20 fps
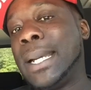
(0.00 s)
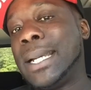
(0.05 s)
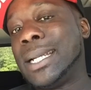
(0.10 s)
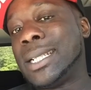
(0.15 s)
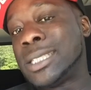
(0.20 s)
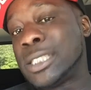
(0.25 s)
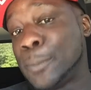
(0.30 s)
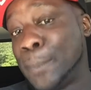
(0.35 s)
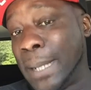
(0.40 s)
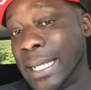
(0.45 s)

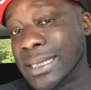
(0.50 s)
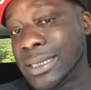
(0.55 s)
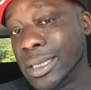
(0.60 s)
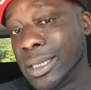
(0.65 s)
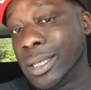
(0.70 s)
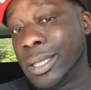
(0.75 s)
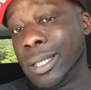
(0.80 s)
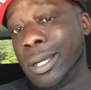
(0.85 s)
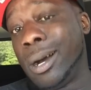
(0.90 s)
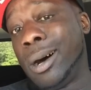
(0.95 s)

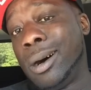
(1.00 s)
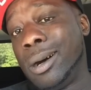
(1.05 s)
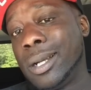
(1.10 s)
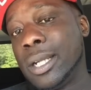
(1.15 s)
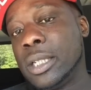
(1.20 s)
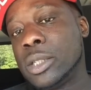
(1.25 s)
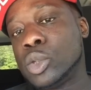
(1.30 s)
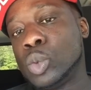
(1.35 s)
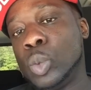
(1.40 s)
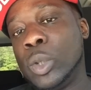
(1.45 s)
especially the
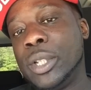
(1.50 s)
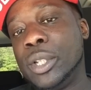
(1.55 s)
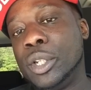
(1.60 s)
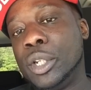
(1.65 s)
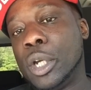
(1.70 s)
artists with, you